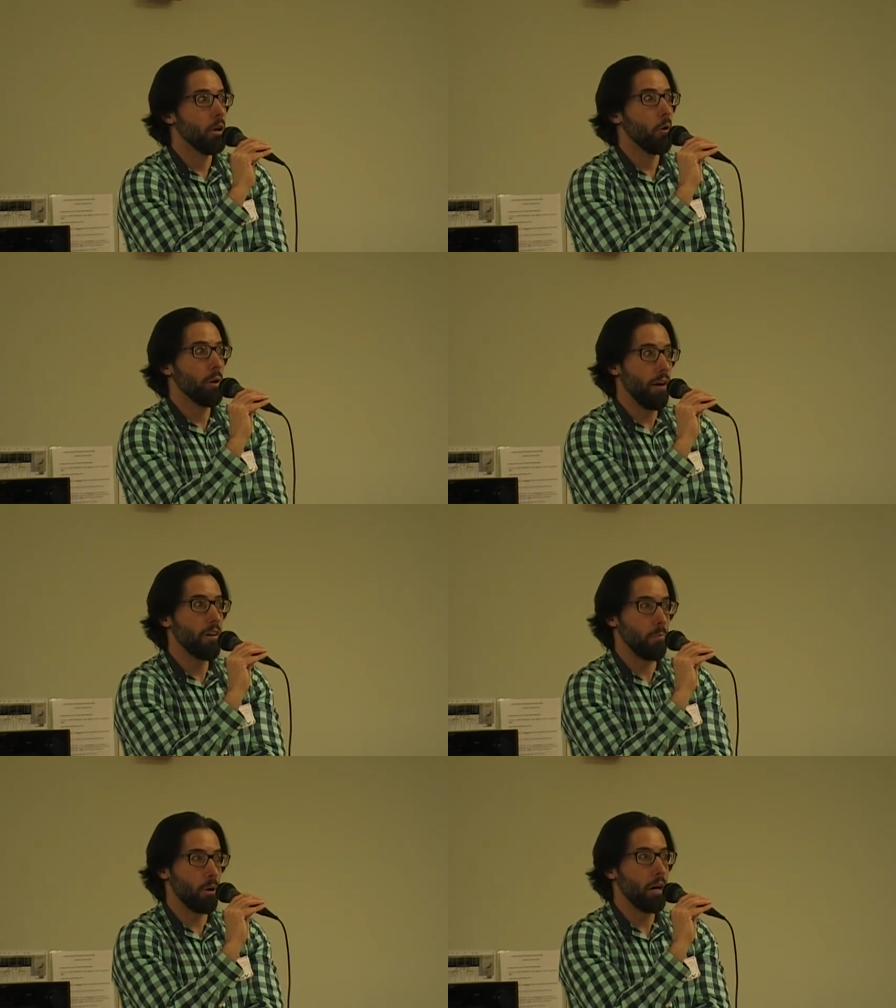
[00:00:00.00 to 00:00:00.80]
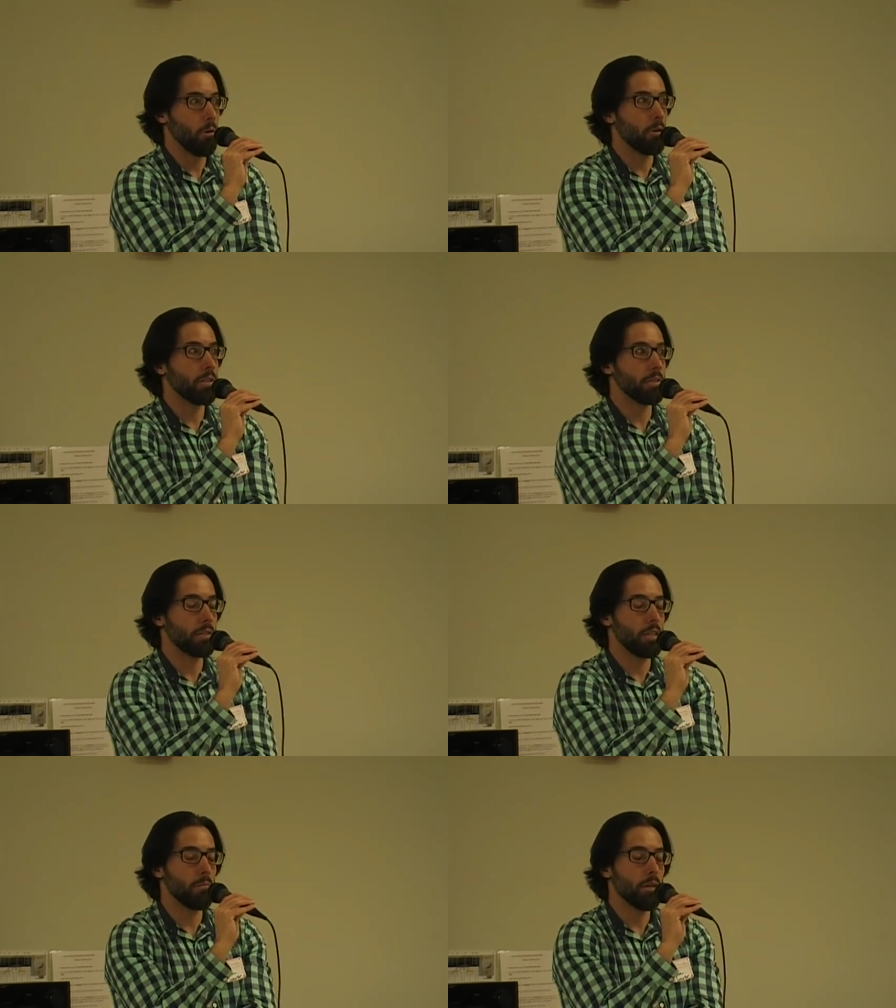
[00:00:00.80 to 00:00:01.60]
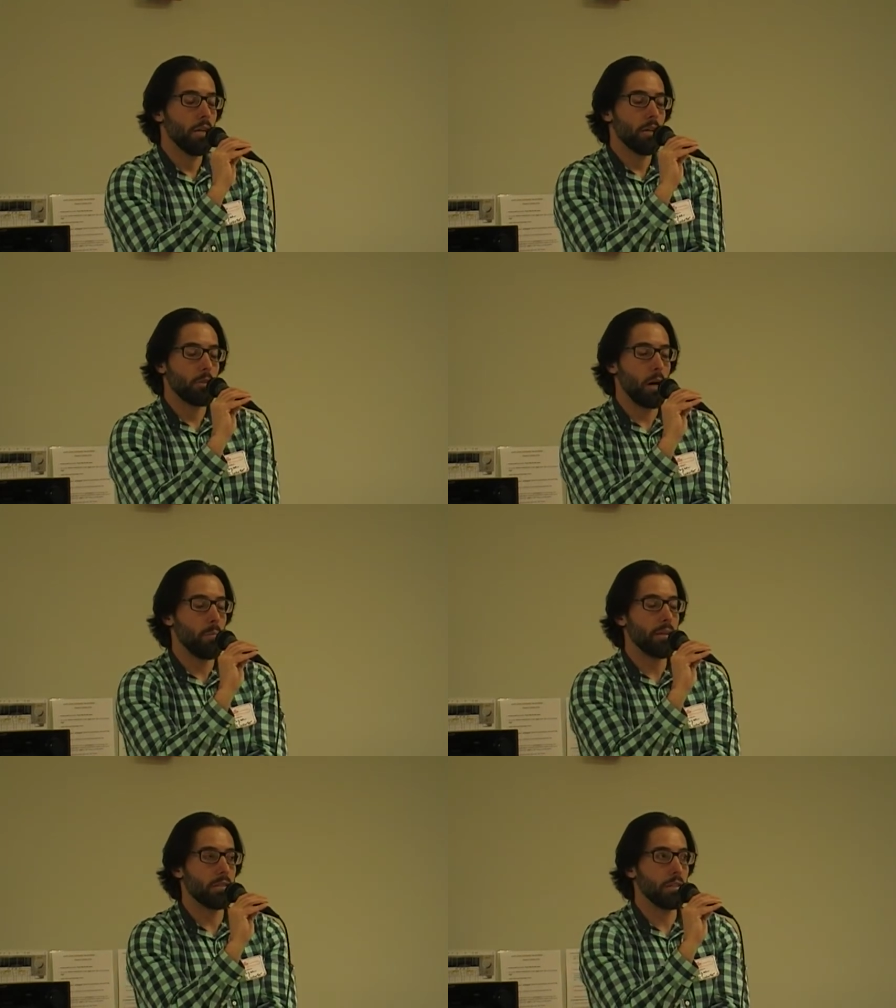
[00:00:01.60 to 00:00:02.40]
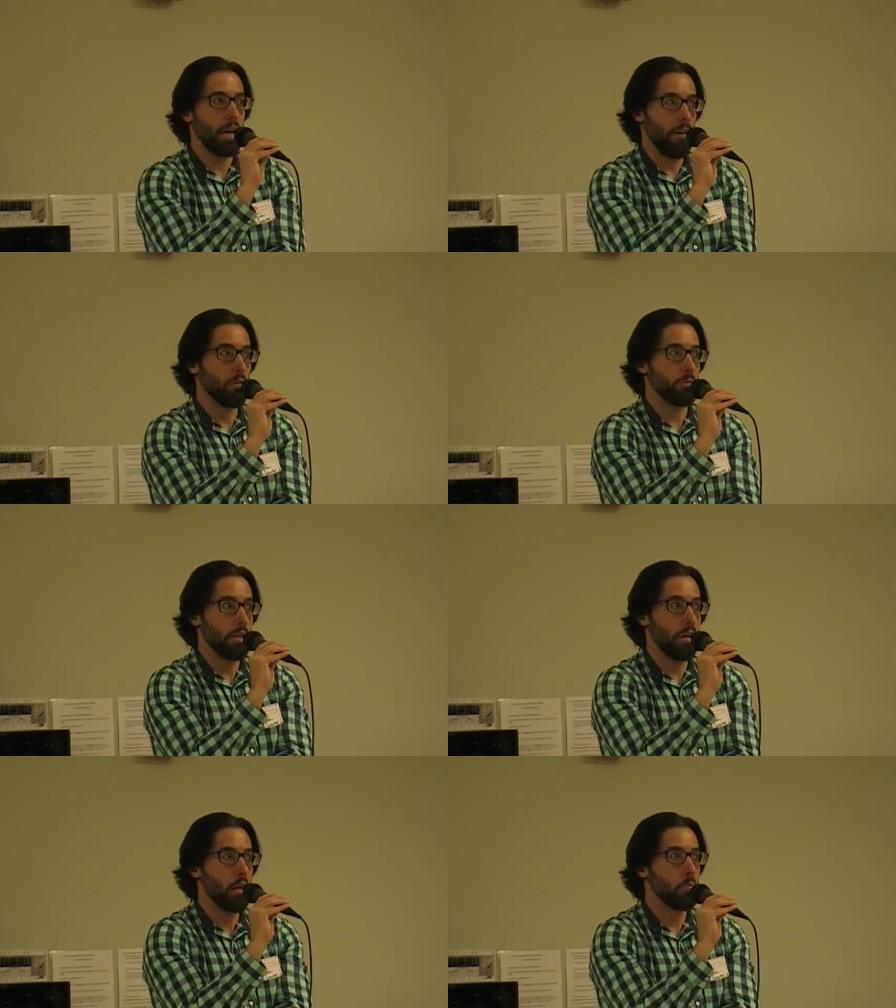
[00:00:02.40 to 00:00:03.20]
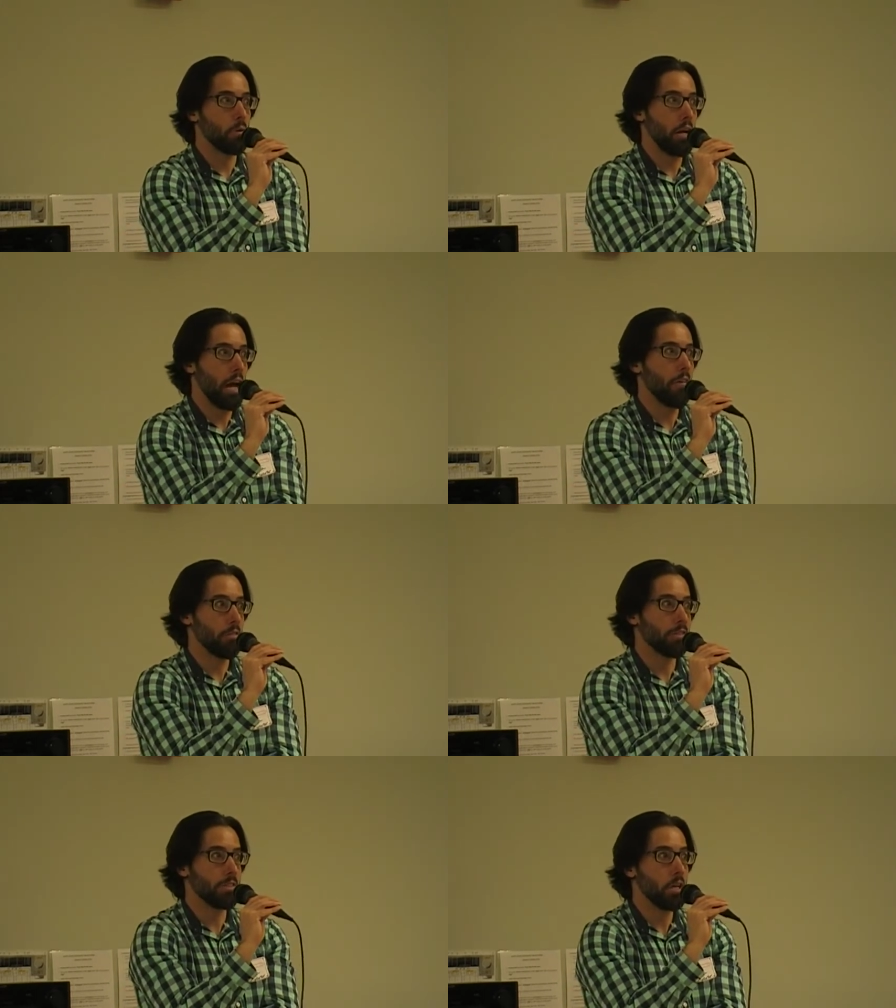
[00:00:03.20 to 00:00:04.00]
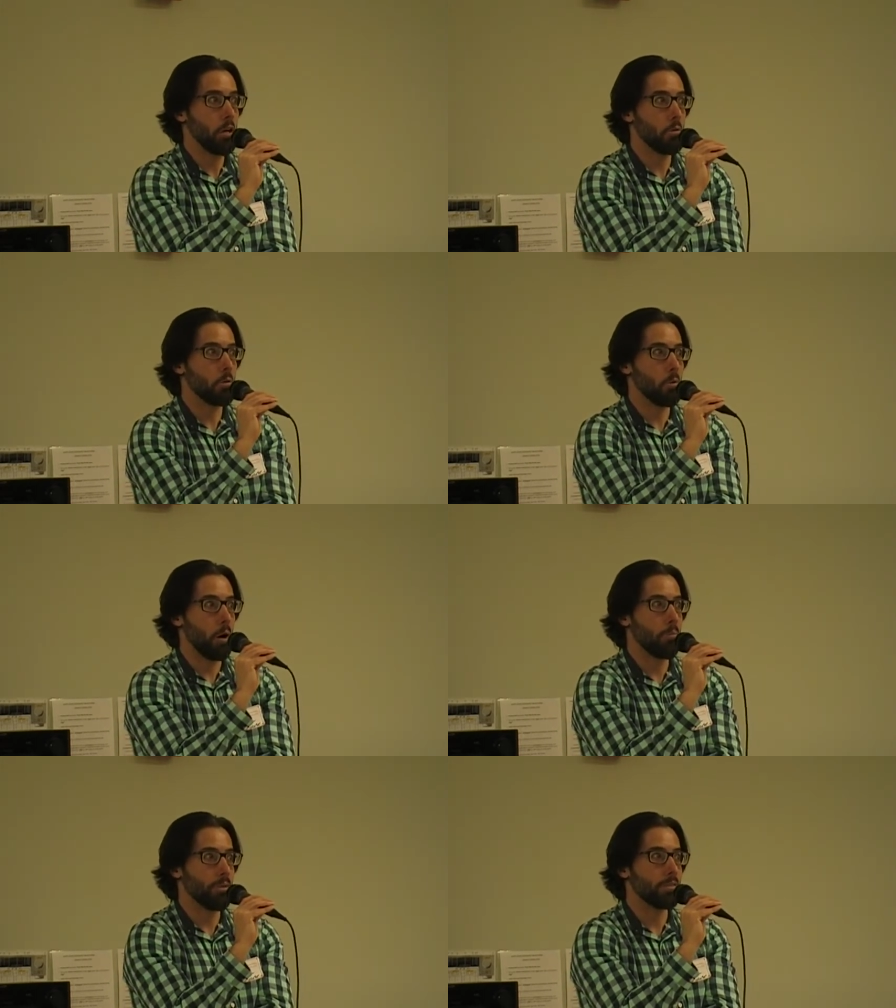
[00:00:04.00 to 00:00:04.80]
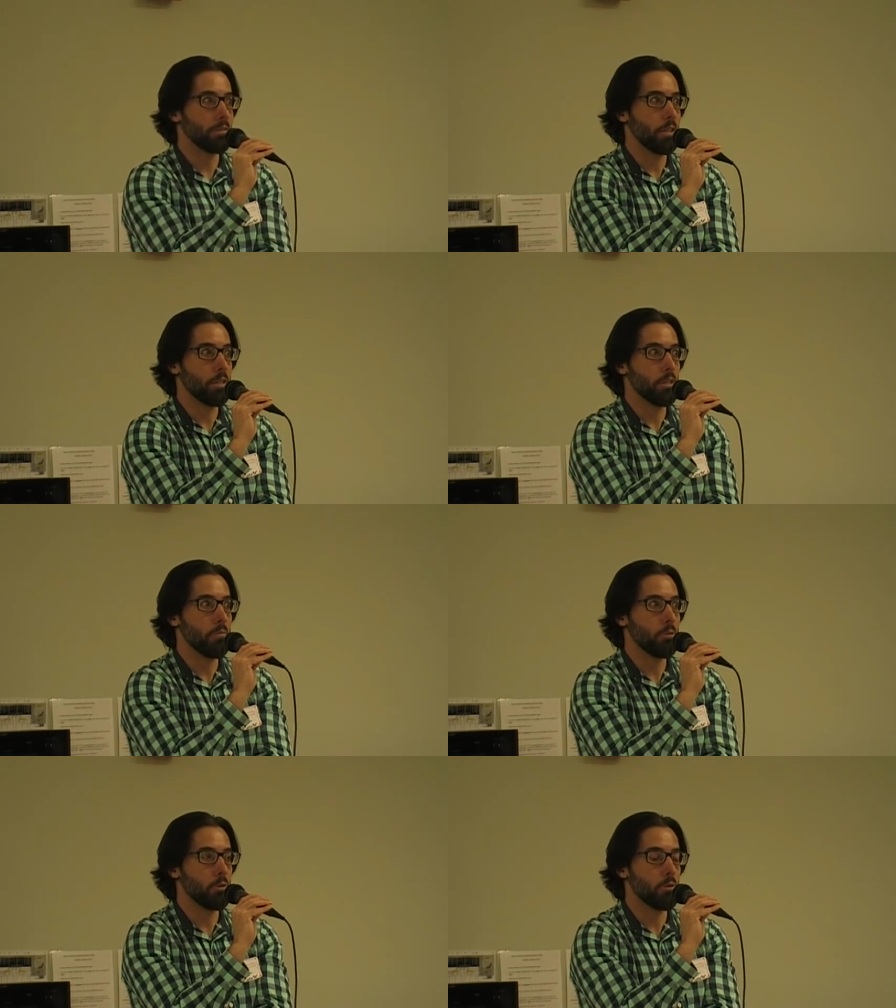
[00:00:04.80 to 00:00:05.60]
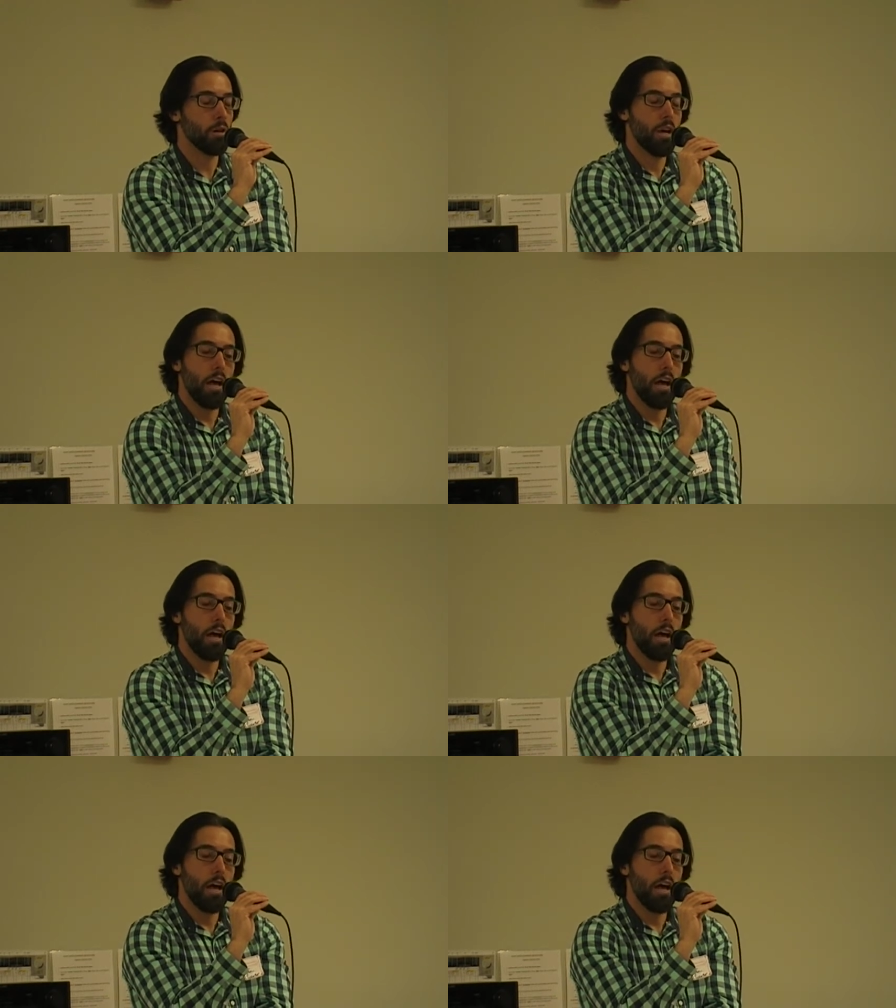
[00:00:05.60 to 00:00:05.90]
We have that priority scheme, so I basically have those that number that I have to stay under, or I'm in, in deep doo doo.